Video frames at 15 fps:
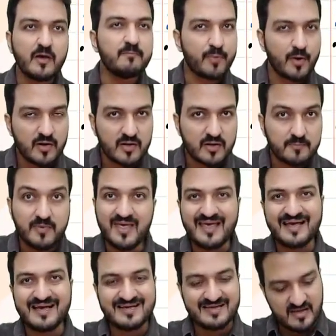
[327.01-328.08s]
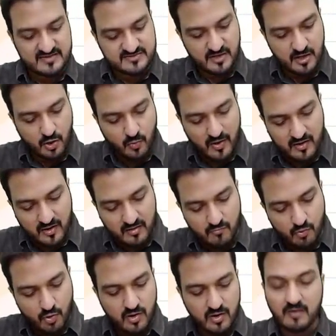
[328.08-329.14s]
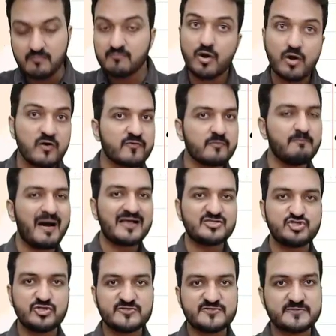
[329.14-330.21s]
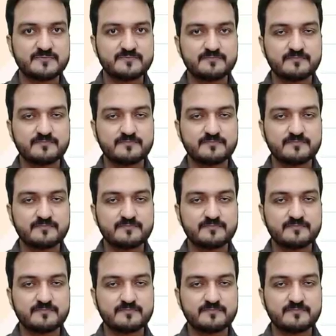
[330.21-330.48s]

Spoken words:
product B is requiring more number of batches,